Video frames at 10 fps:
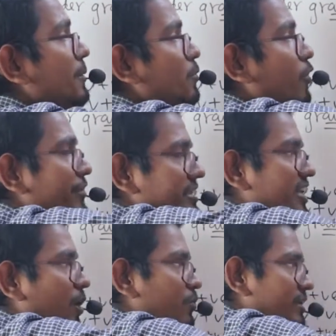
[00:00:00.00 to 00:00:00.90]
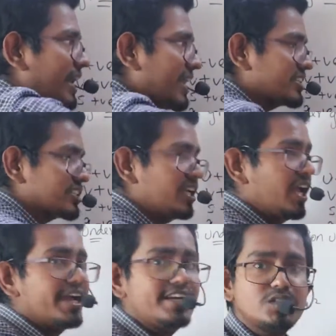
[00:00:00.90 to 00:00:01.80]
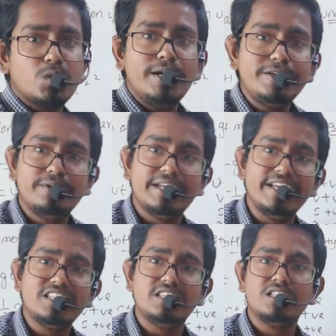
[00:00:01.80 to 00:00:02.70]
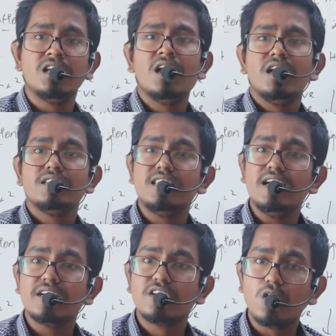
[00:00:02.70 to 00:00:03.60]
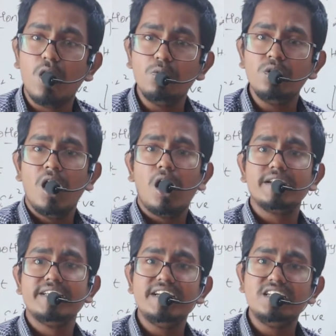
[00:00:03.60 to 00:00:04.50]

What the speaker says: be moving in the downward direction, it is going to hit the ground or